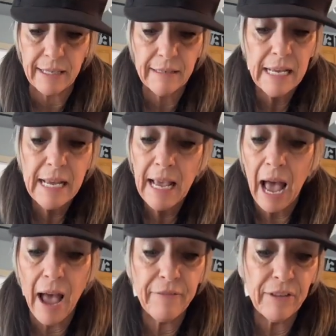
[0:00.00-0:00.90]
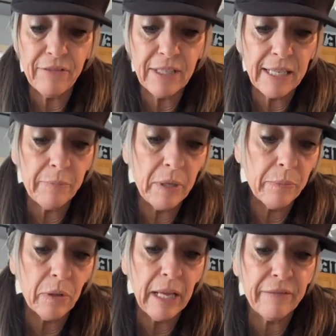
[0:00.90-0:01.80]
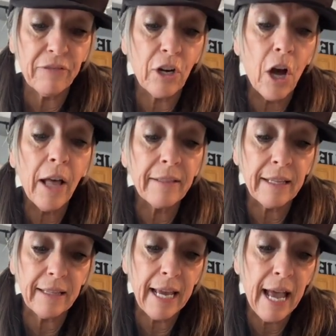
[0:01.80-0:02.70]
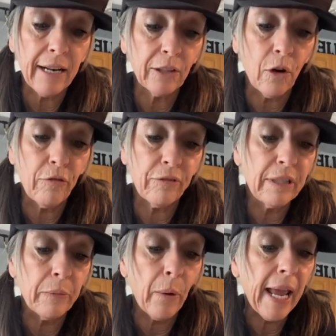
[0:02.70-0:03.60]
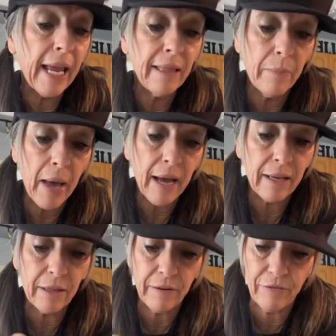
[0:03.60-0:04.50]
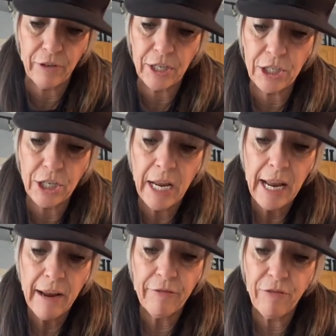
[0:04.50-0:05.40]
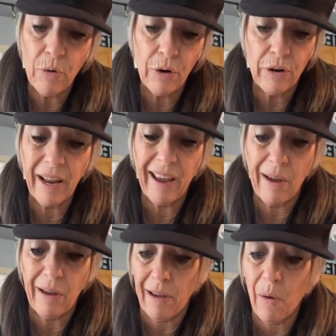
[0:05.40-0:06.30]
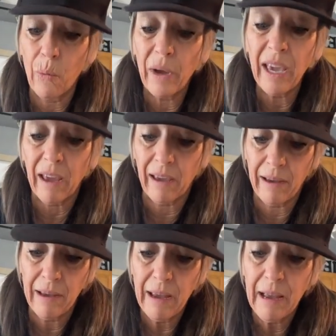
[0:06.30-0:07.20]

And I've even seen people have forgot that they had a loaf way in the back of their fridge for like a week.